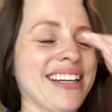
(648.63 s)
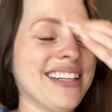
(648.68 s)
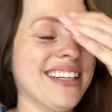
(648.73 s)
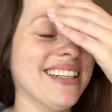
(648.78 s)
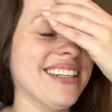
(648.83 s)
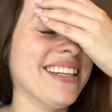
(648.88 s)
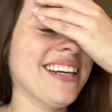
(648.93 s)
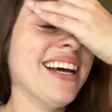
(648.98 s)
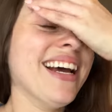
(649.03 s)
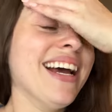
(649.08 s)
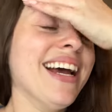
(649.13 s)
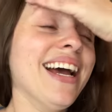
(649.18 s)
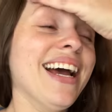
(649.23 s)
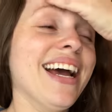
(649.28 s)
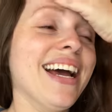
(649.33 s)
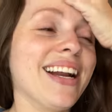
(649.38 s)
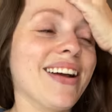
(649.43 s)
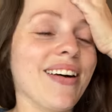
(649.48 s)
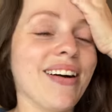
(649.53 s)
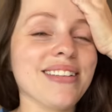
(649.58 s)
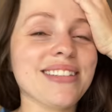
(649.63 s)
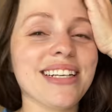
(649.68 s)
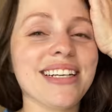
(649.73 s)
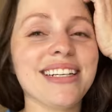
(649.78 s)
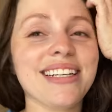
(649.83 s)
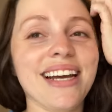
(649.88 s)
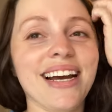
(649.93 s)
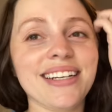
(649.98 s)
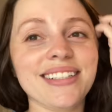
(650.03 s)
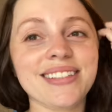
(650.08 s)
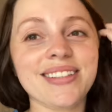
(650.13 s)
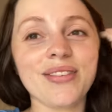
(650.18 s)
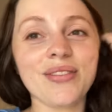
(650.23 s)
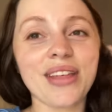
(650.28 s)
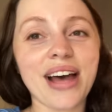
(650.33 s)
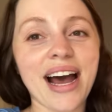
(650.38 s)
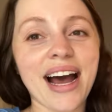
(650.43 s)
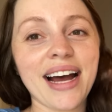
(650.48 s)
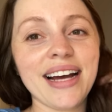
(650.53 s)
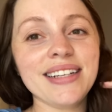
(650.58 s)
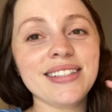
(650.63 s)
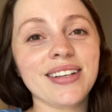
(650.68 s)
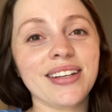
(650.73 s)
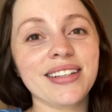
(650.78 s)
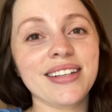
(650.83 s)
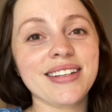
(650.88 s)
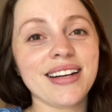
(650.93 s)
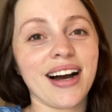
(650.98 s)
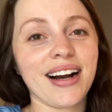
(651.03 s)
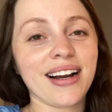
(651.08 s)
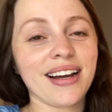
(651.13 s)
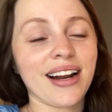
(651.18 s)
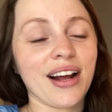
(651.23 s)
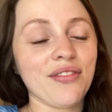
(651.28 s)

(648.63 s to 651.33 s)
And anyway, I was like, yes. So that is on the docket.